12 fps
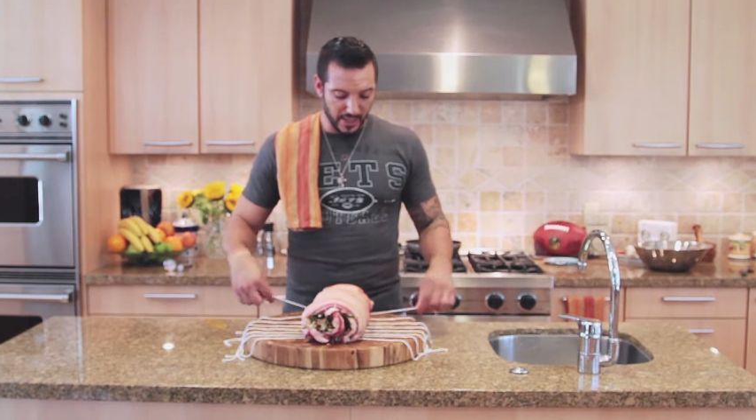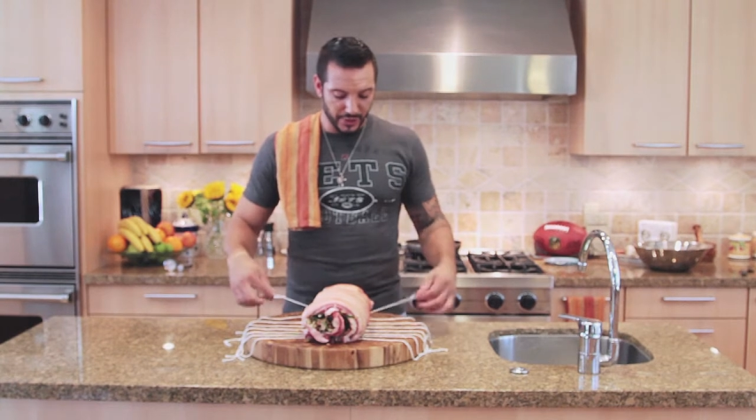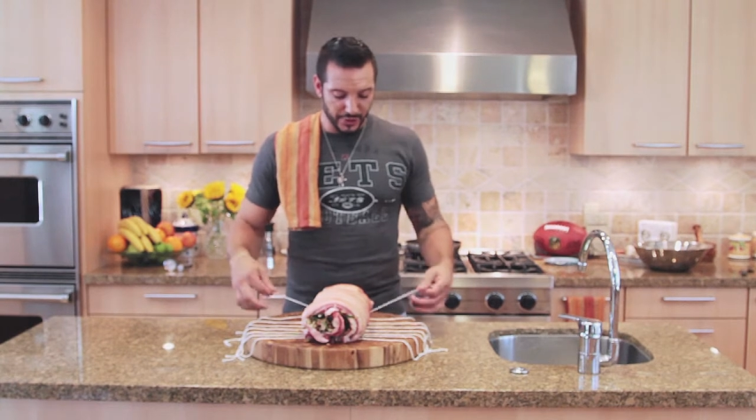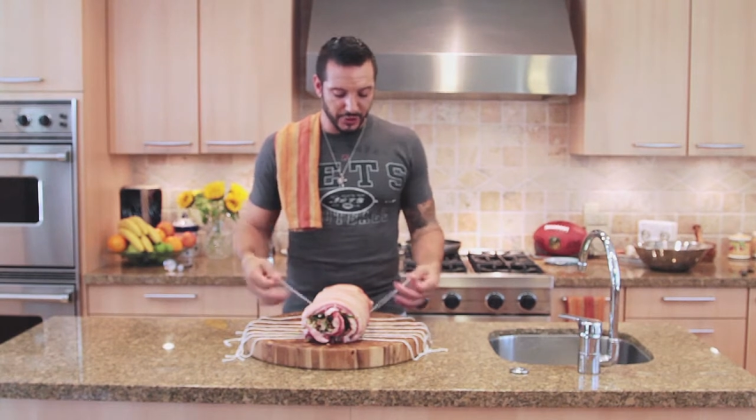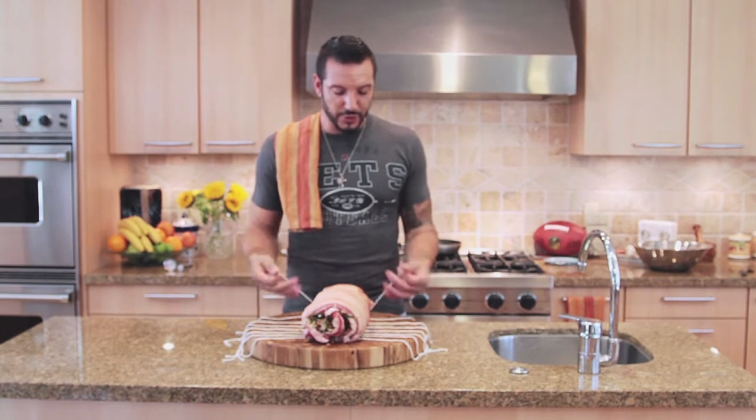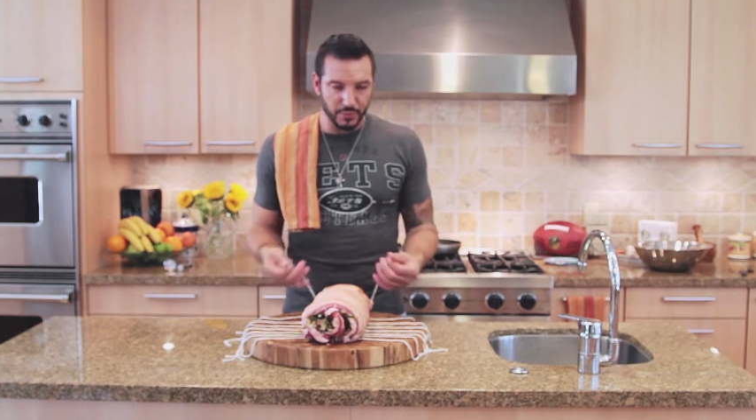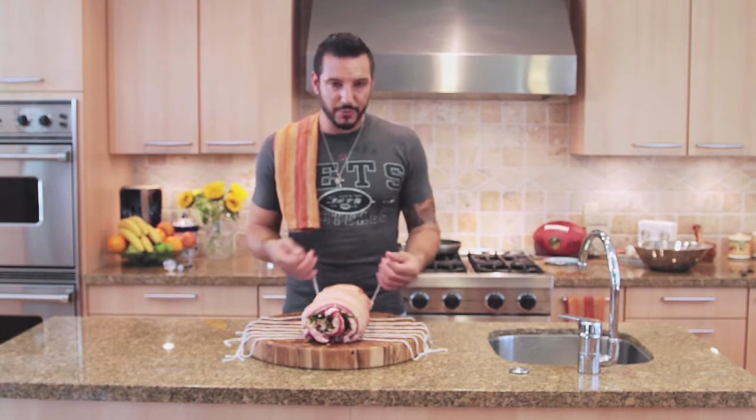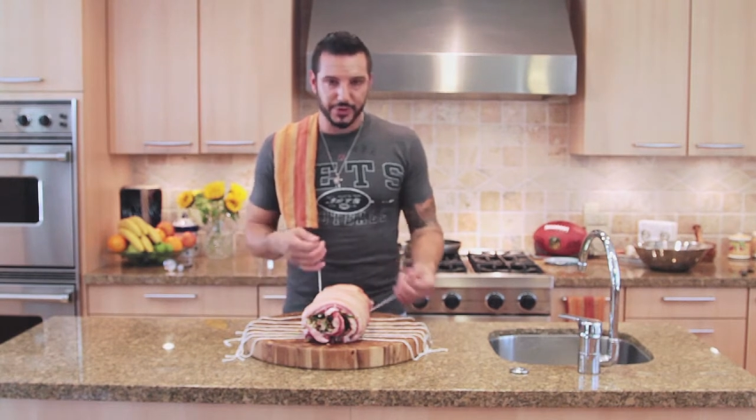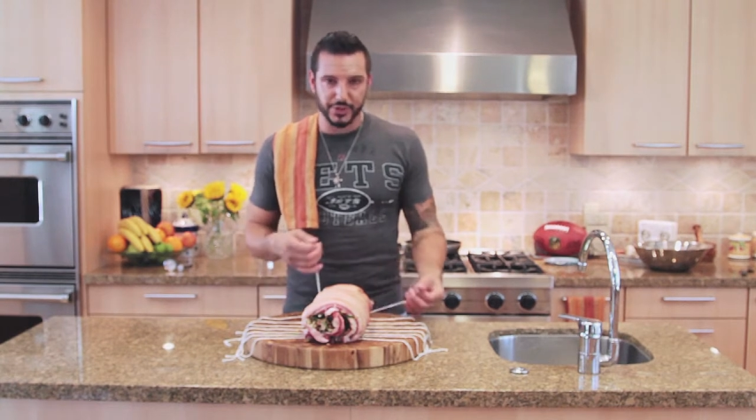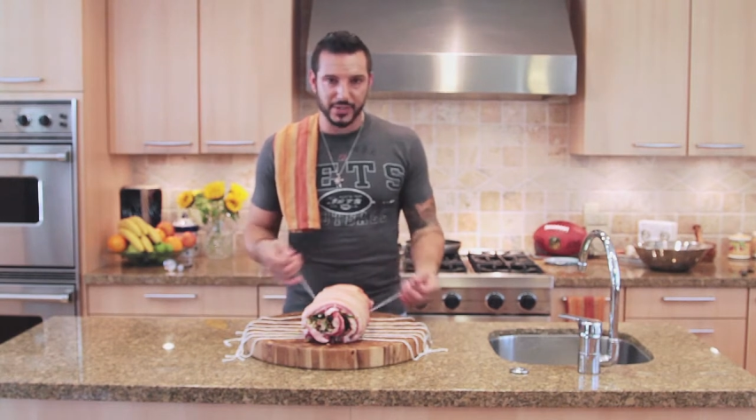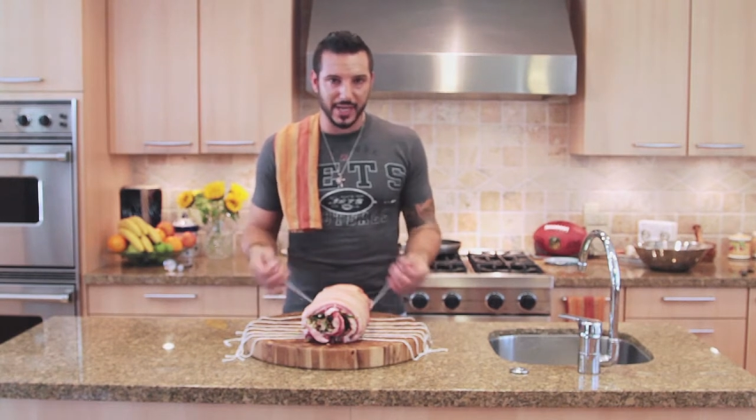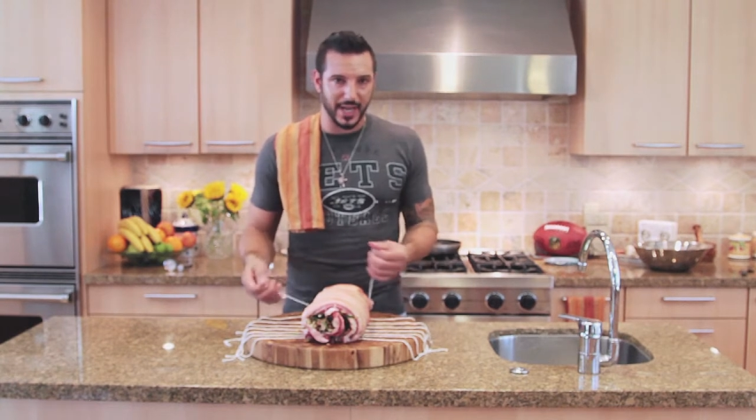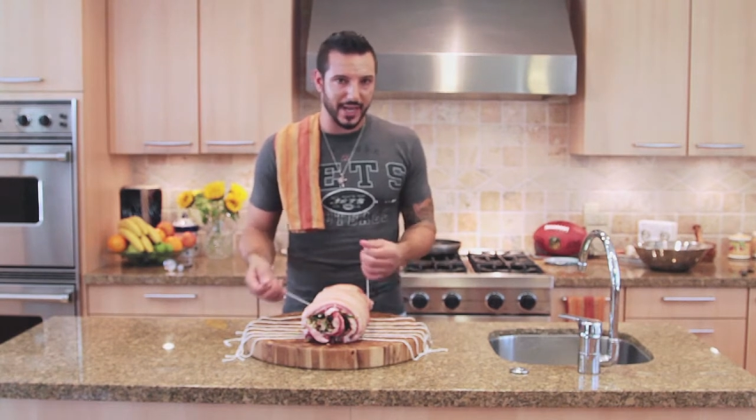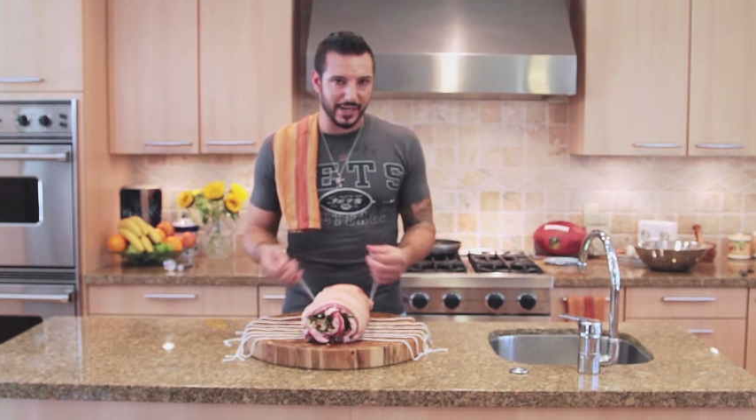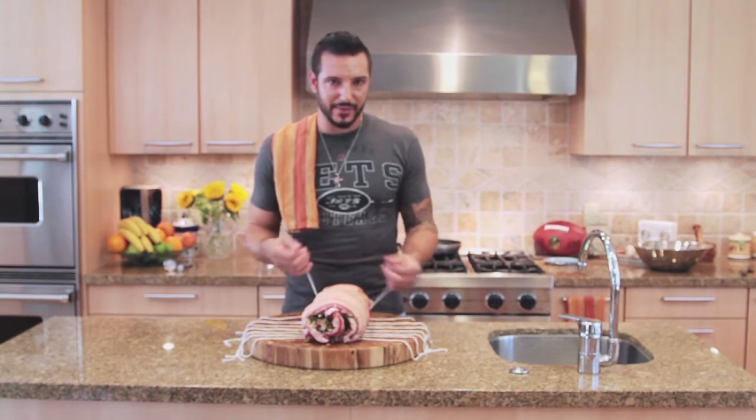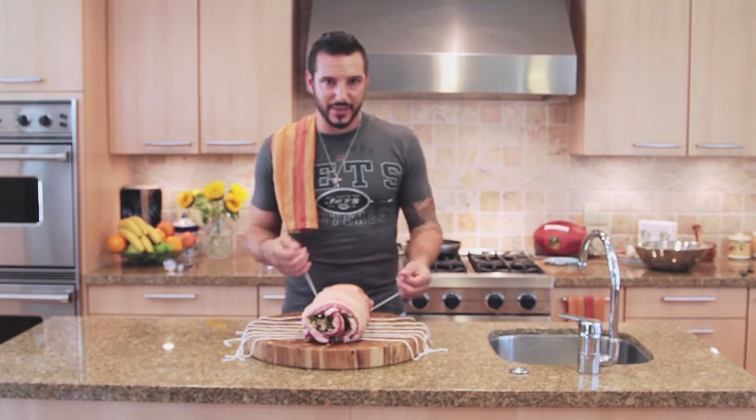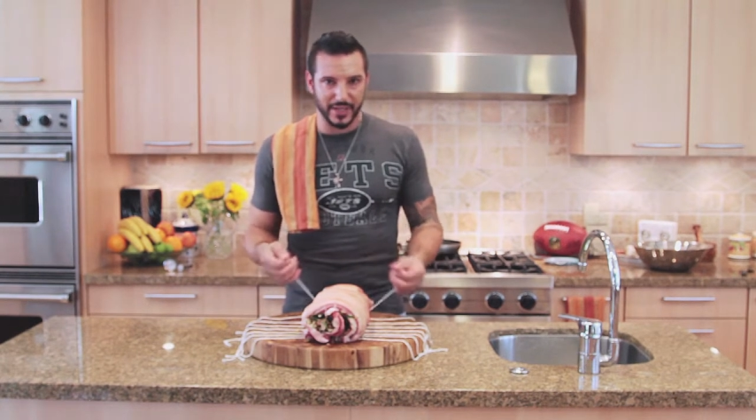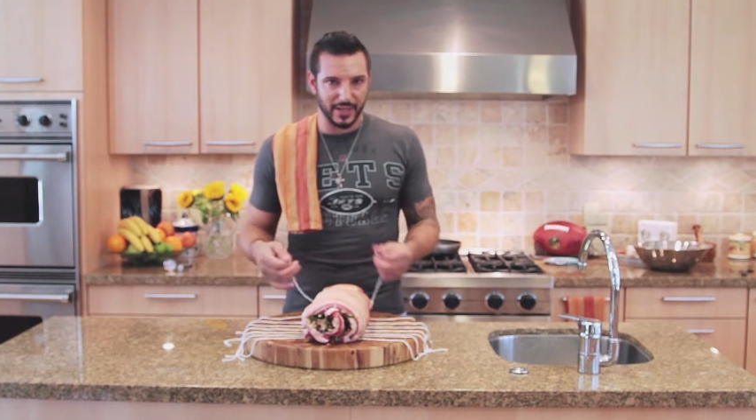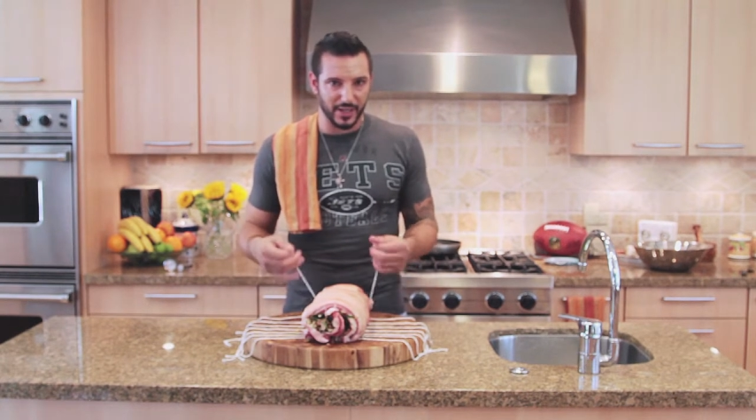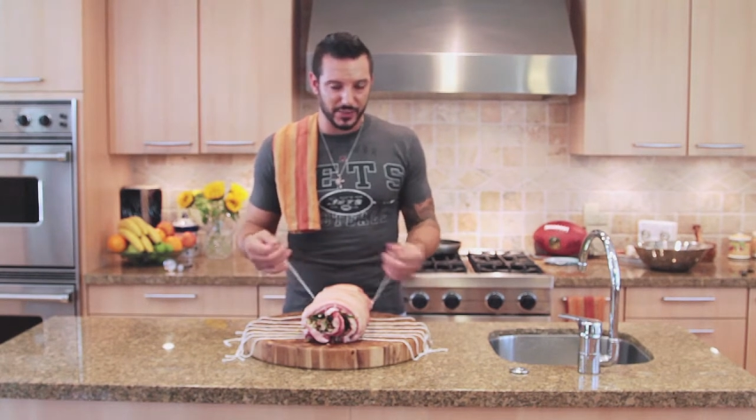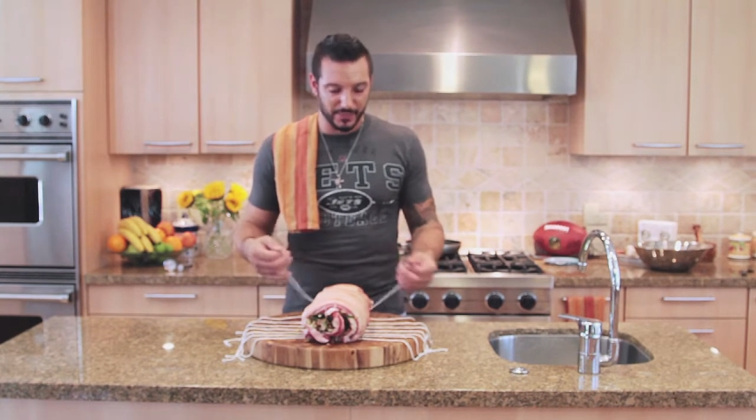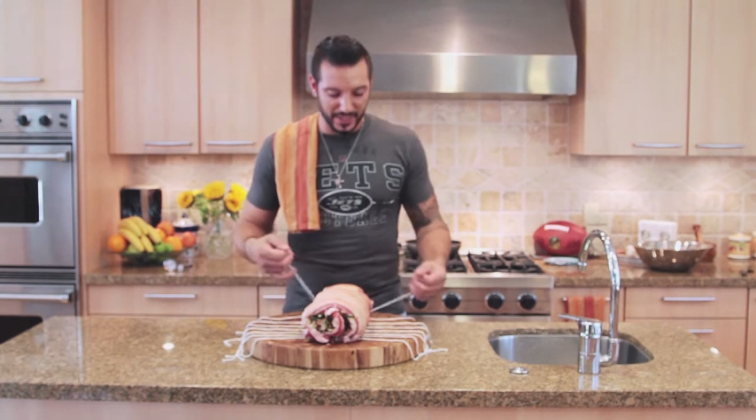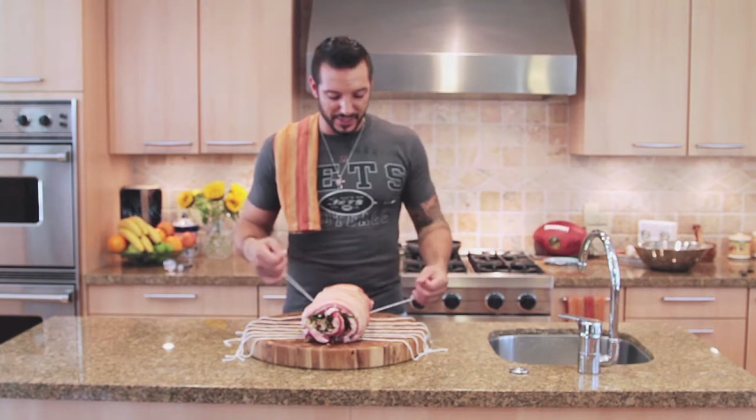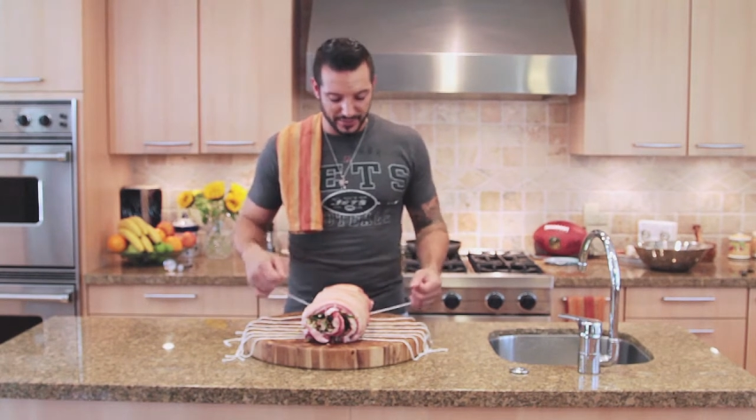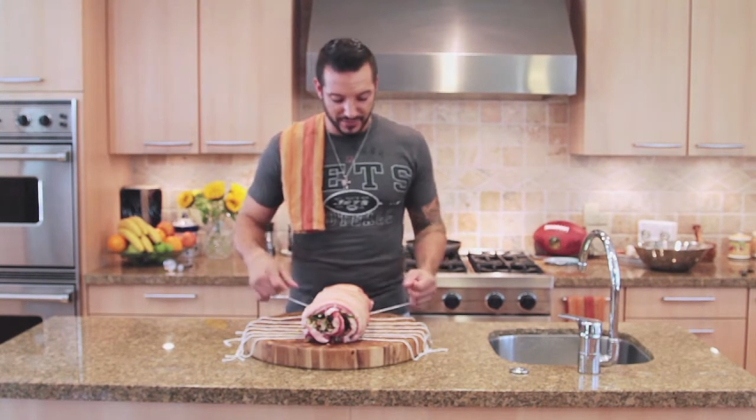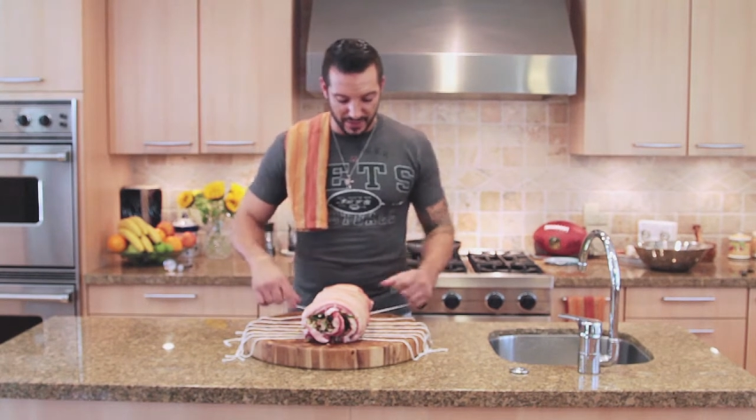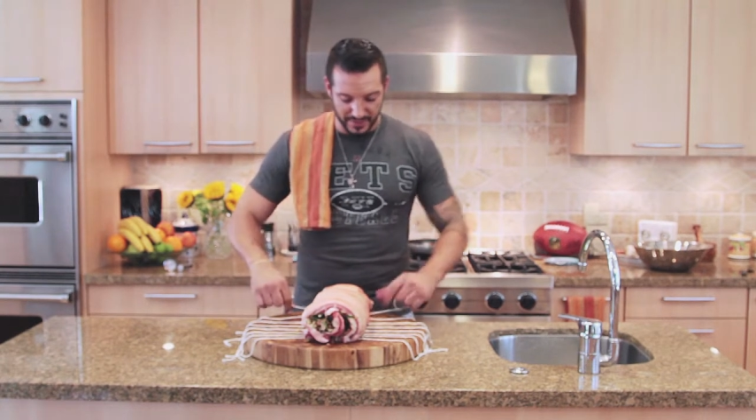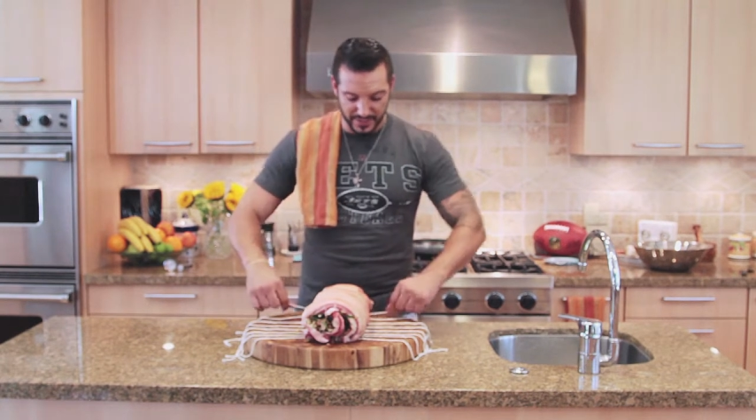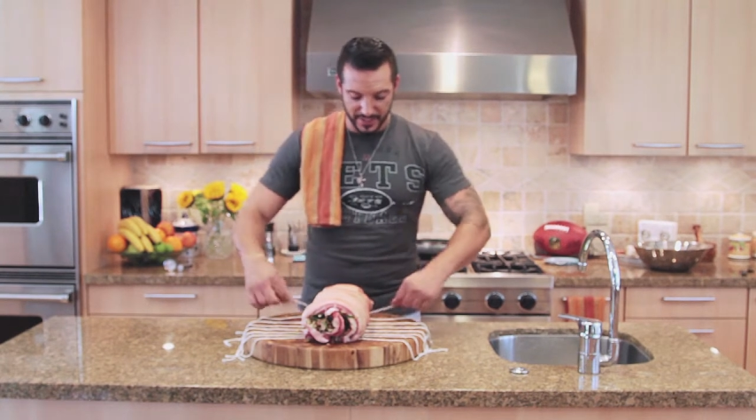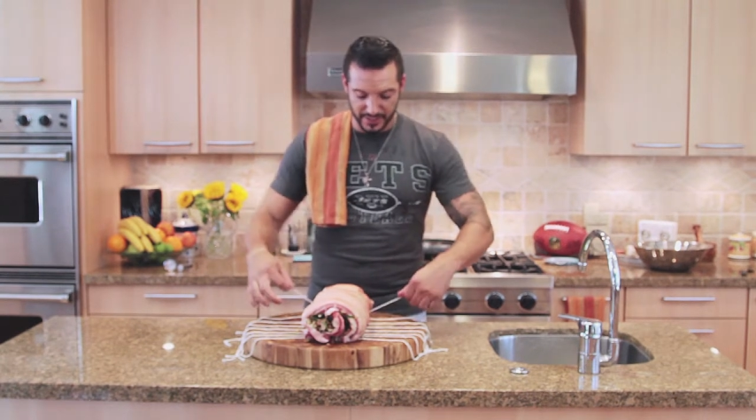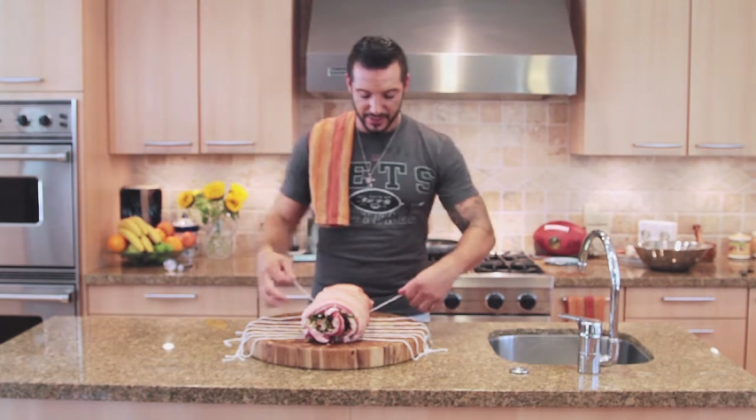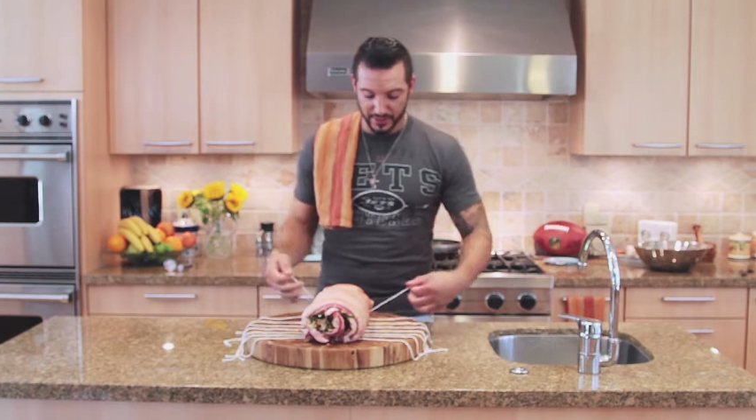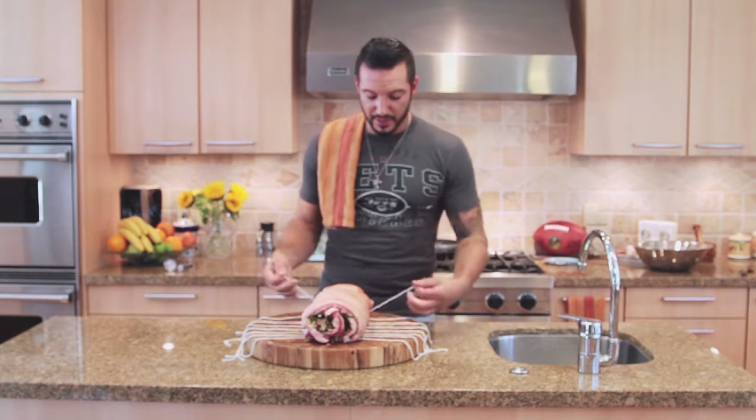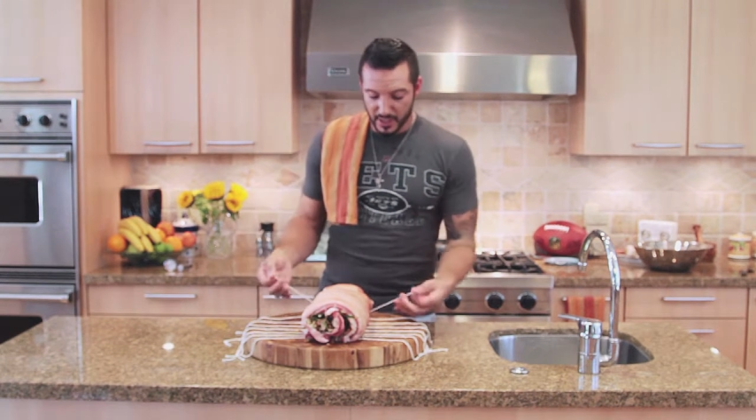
You could do a butcher's knot and everything else, but I just find this easier,